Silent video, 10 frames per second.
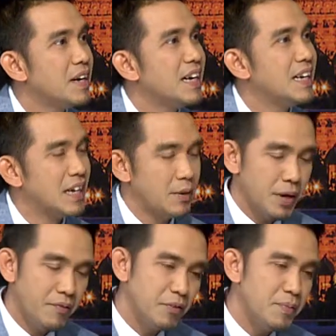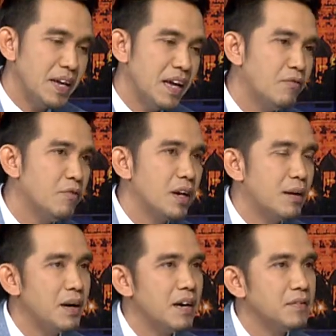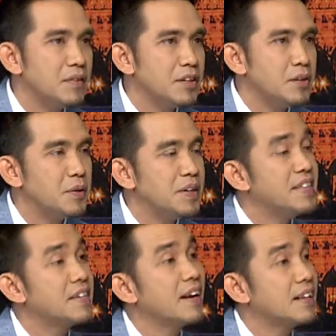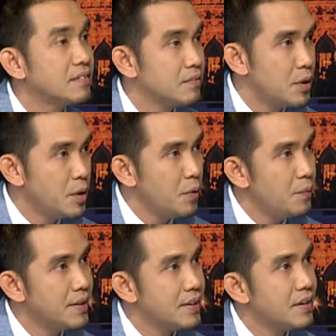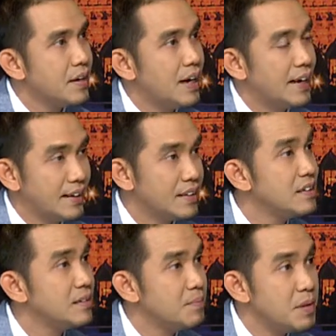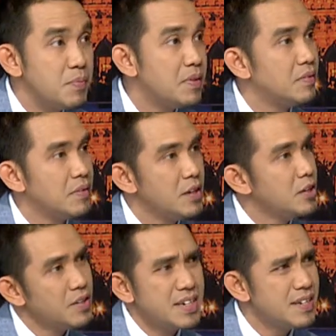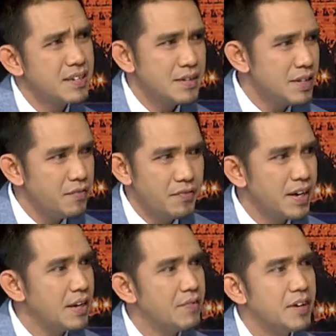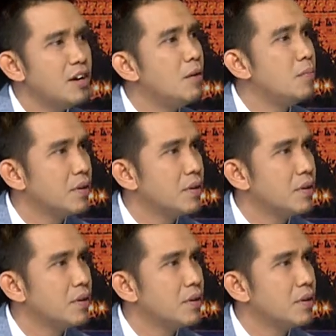Have to be careful about, interact with another people. So this is very, very common,